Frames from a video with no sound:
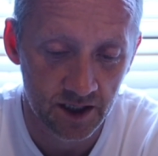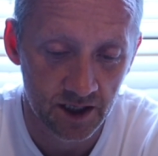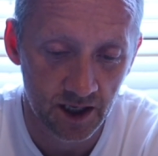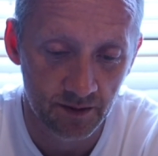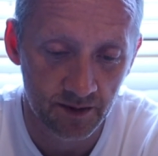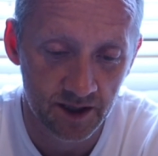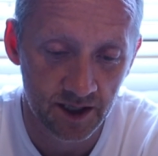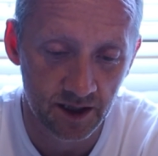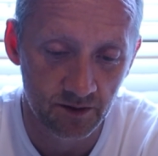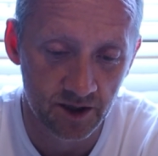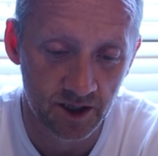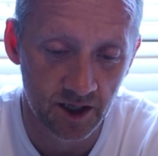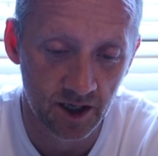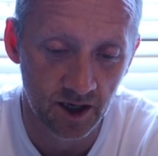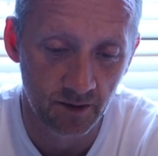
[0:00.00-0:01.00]
Let me see
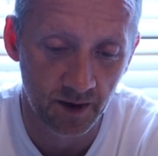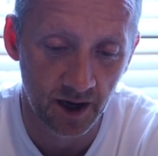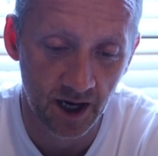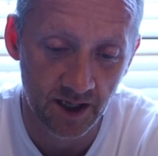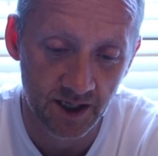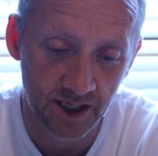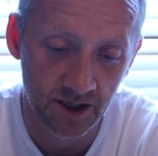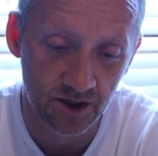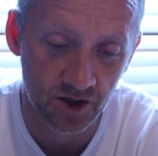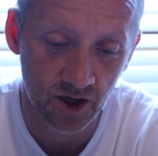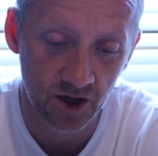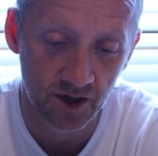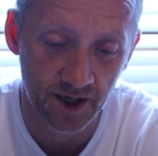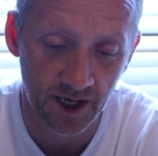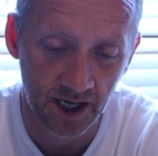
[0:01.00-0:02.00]
what's nearby. See, there's
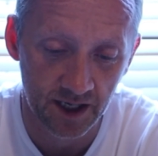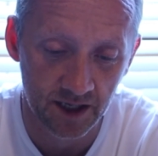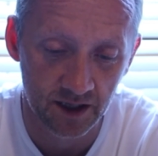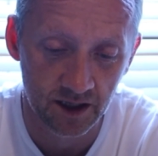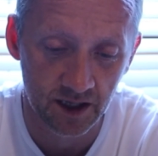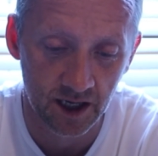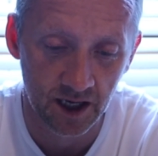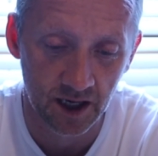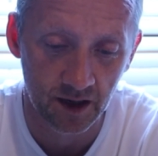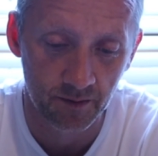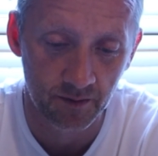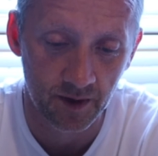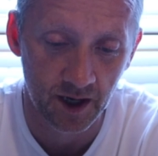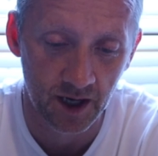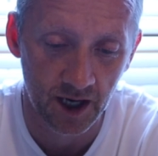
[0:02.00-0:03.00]
Aerodactyl um,
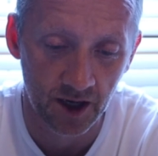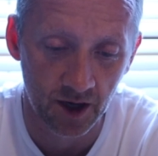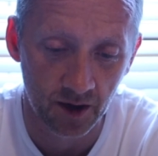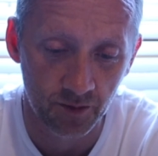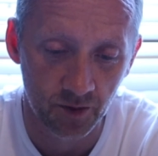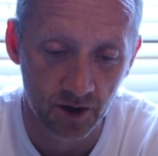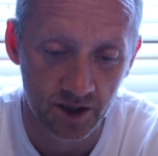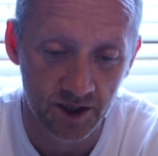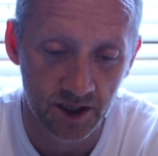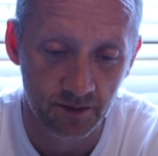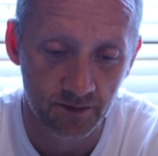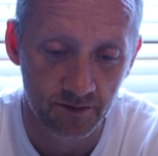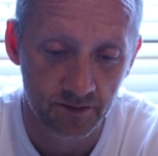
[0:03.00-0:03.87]
at our Pokestop.